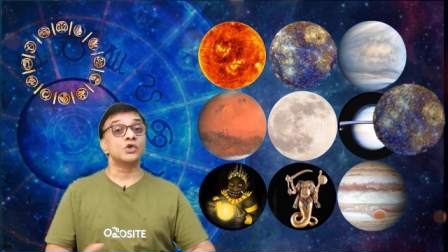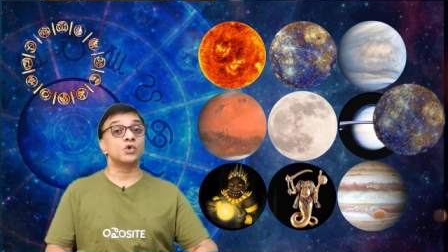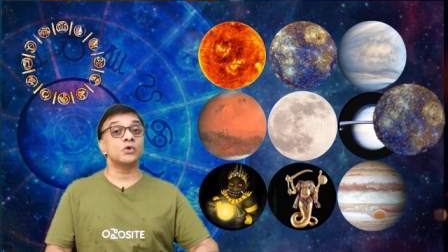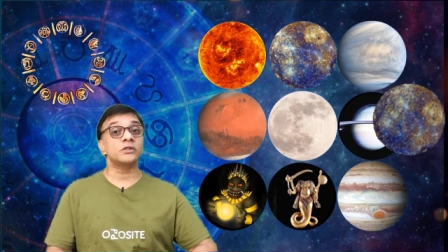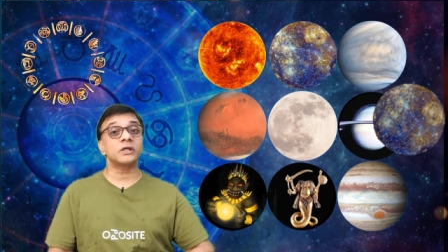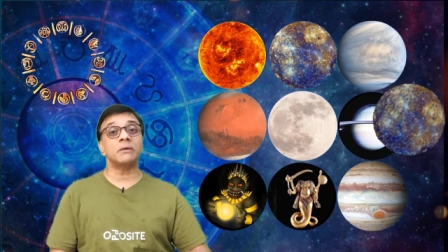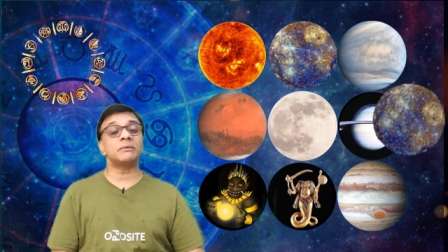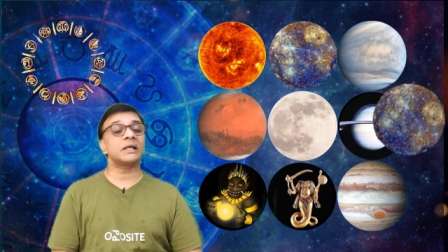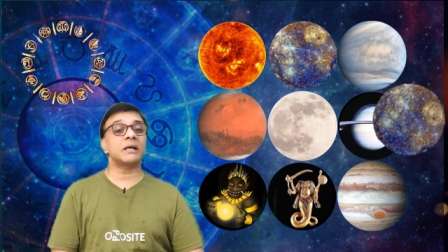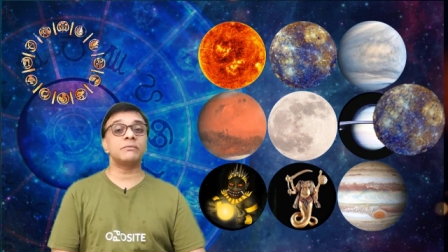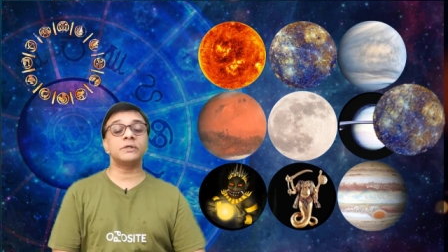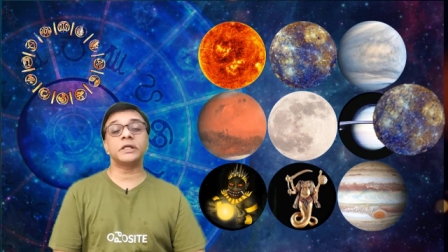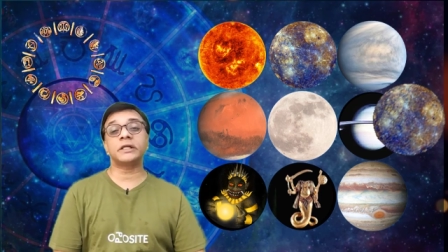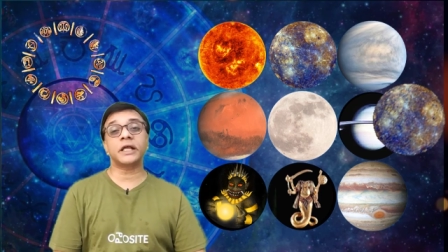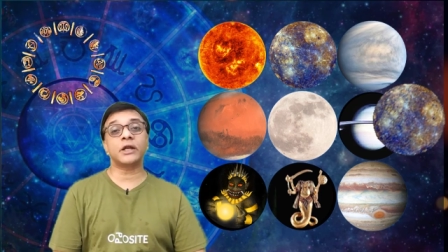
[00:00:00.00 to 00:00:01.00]
So
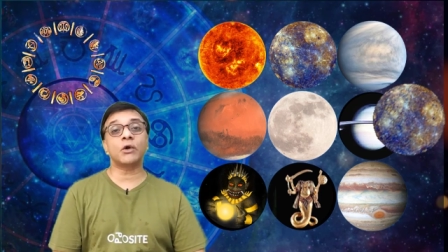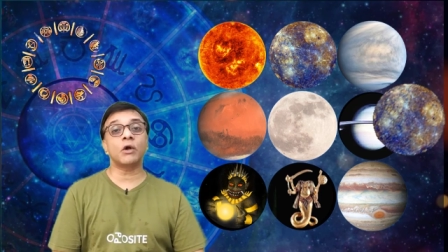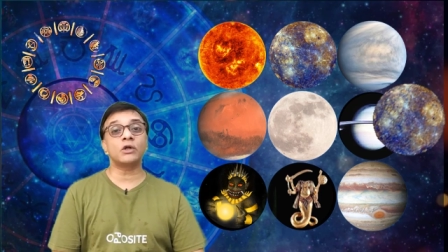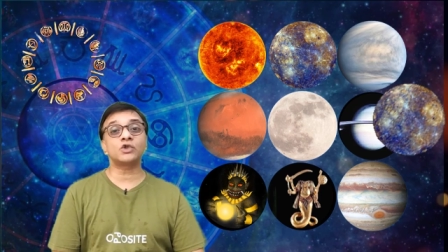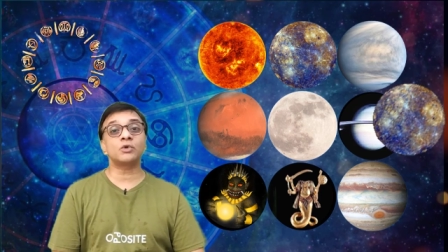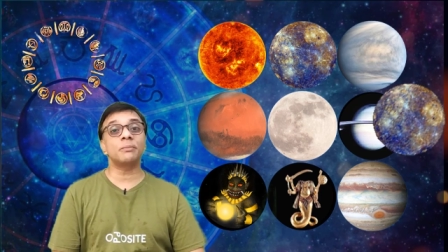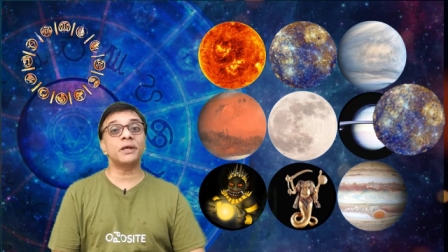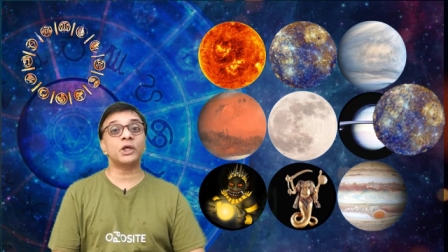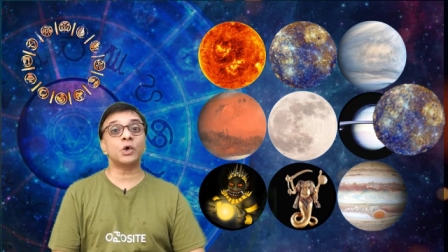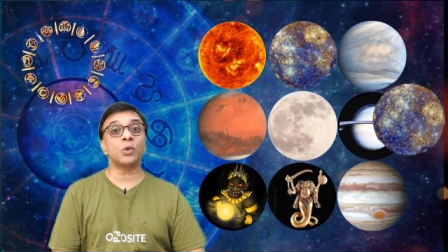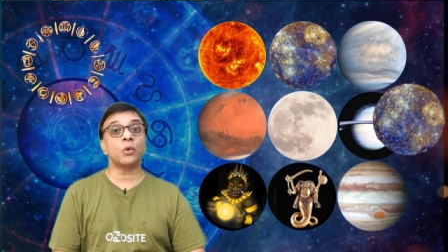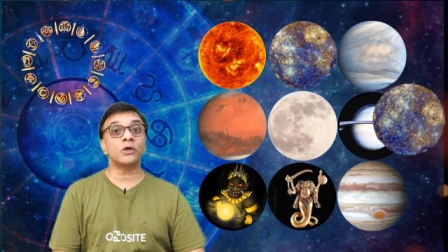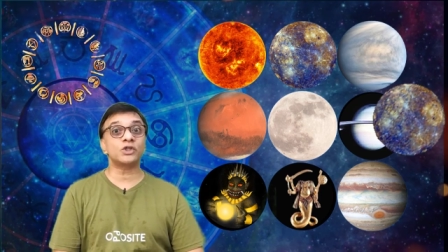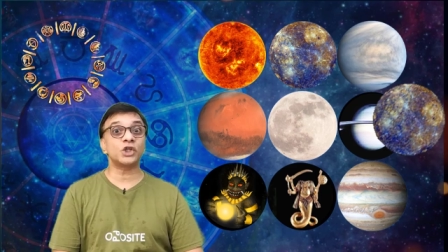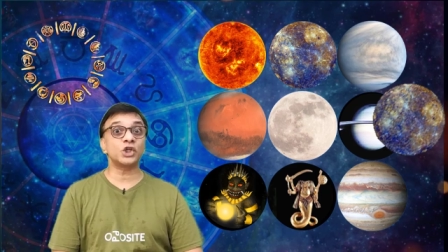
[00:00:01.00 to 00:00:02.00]
sometimes it can also make you
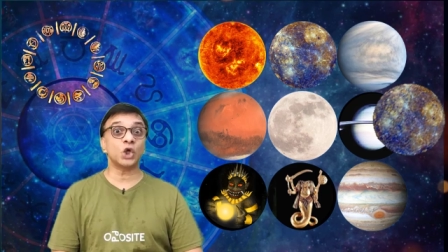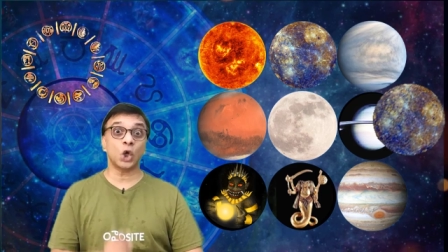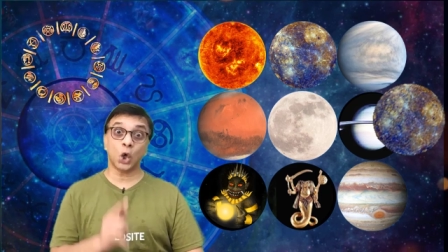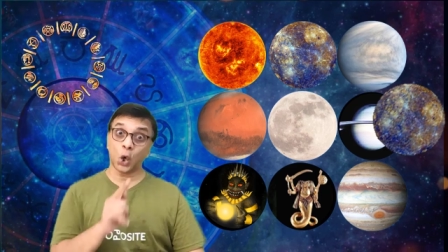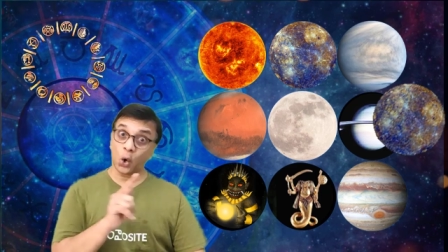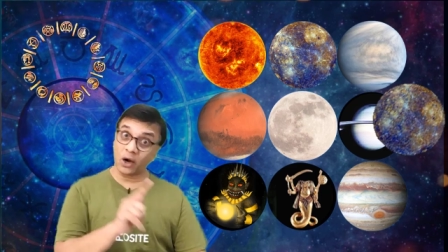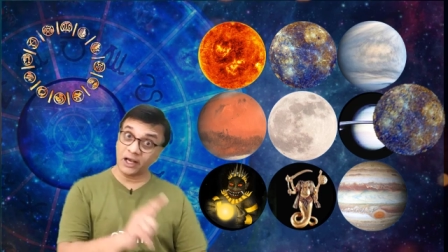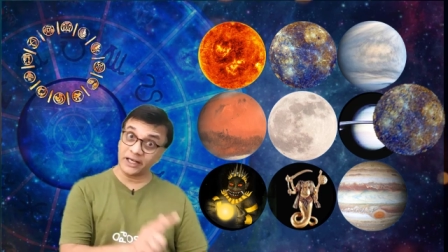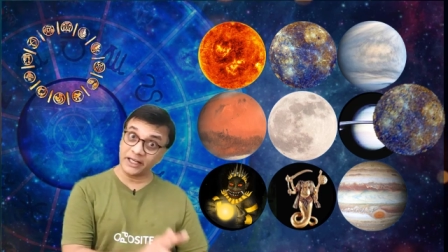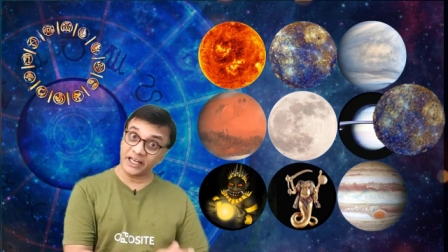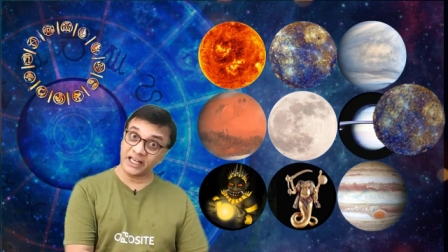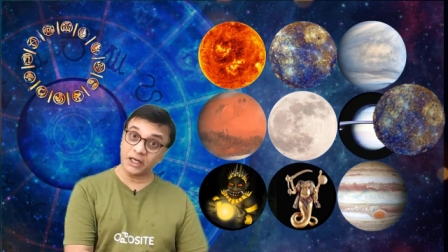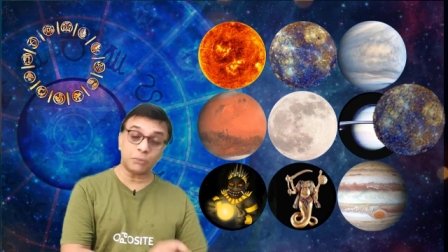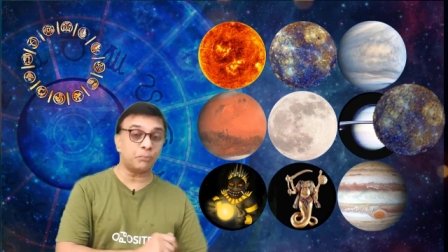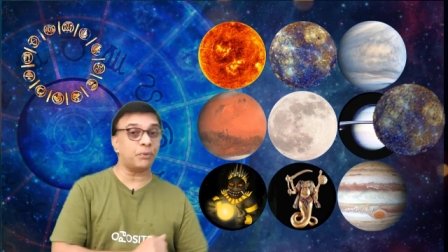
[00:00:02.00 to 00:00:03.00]
question your
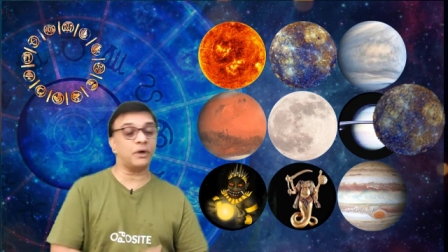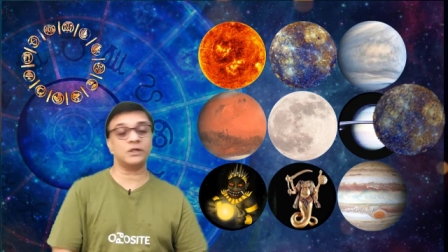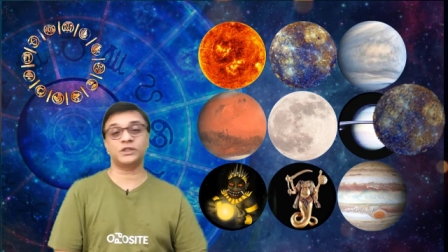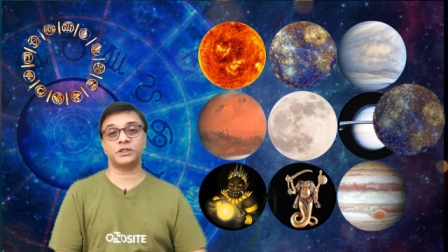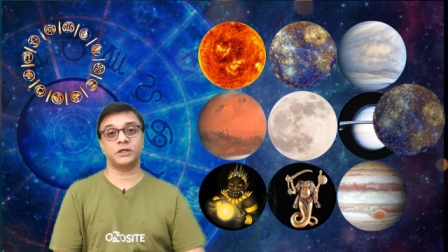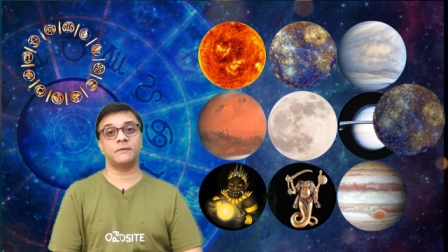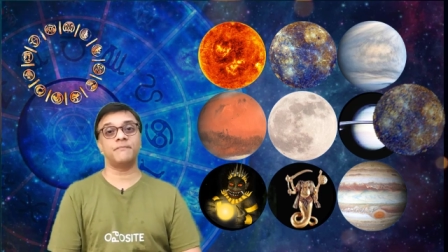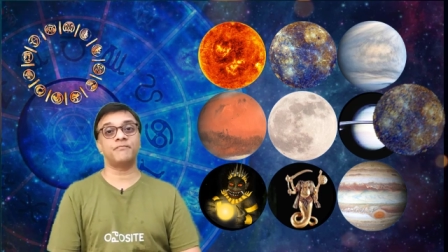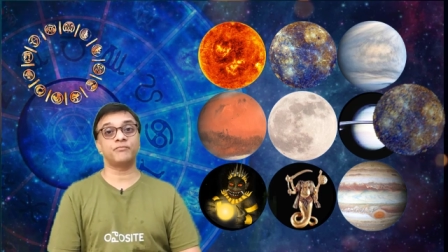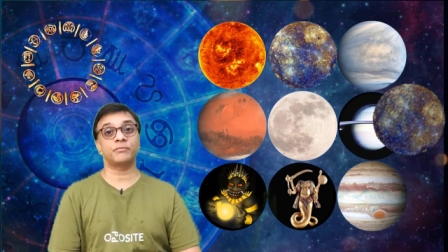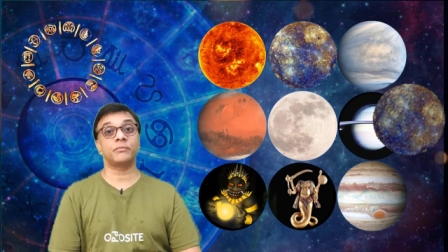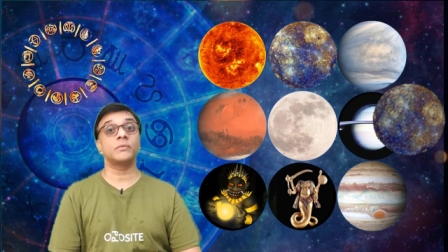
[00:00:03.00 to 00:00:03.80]
loyalty in a person